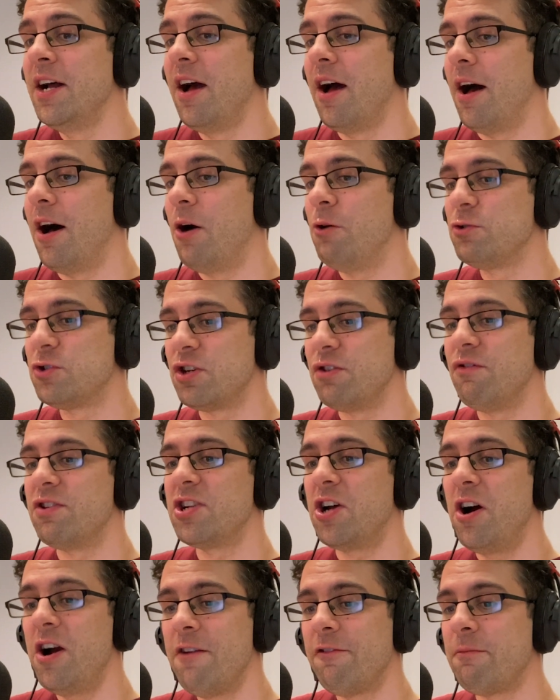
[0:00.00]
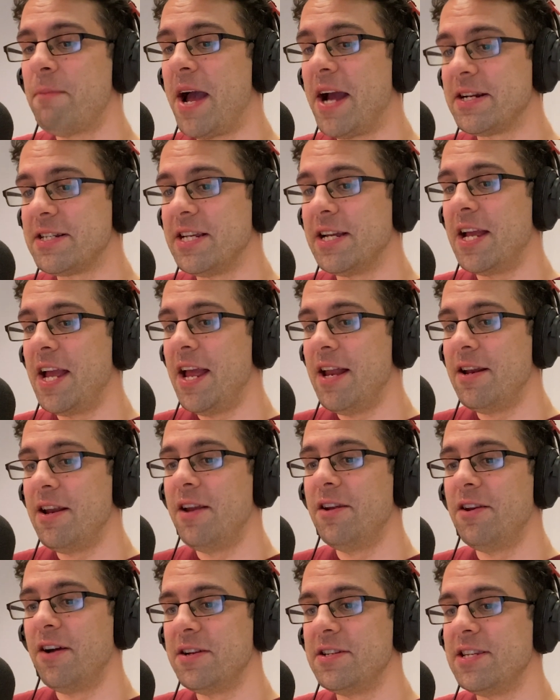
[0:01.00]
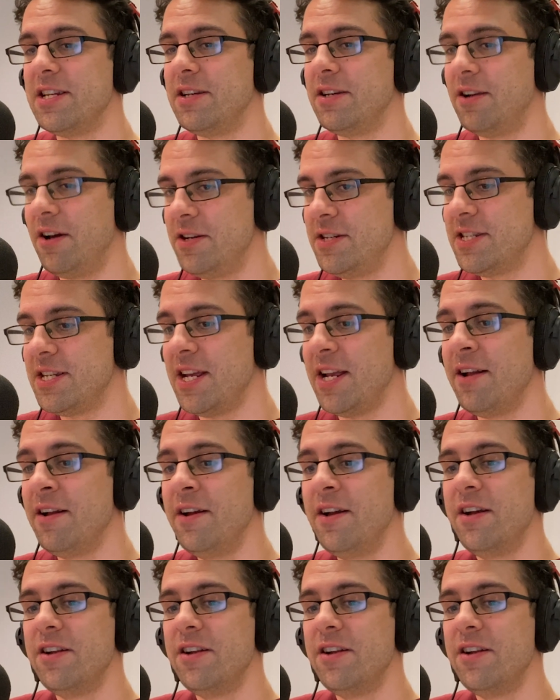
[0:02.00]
Olsen retired from acting in 1990,